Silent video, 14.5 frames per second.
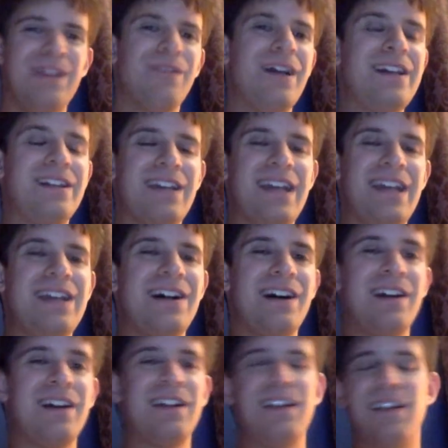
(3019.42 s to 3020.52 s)
like a uh,
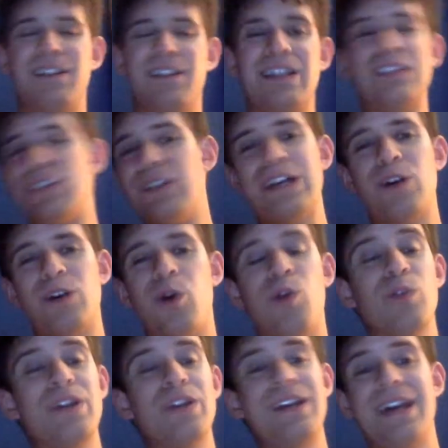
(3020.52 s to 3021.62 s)
thing to like
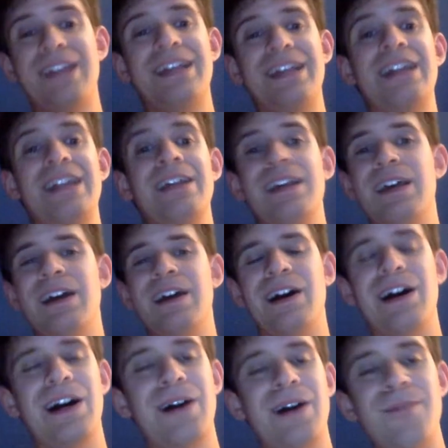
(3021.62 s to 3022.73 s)
hold it, and then
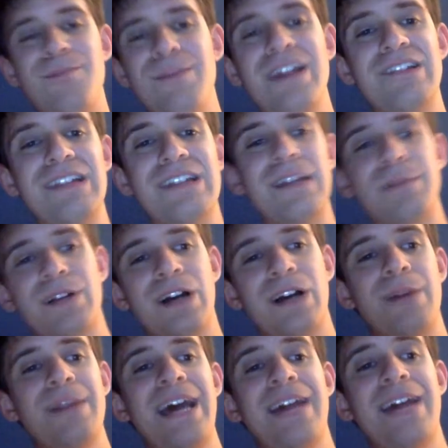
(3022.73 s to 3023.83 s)
uh, Miz ended up
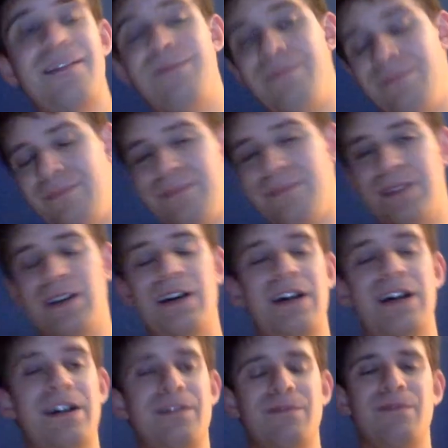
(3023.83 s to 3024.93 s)
coming at
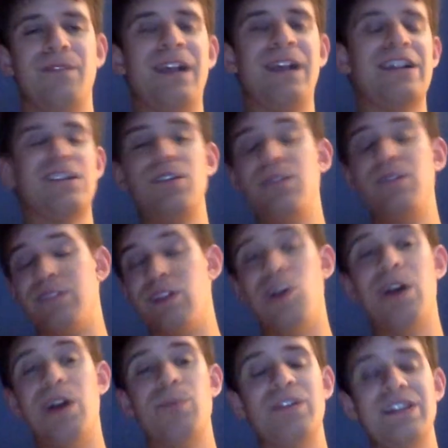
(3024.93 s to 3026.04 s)
uh, Lashley's
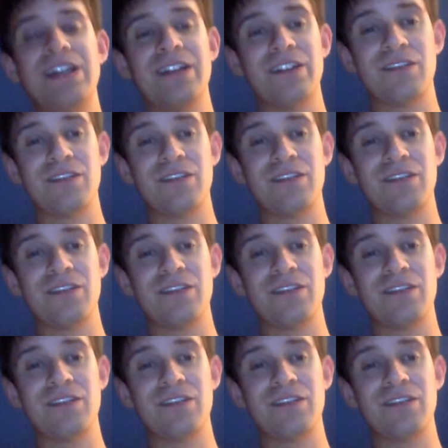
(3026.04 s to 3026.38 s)
arm with the, uh, the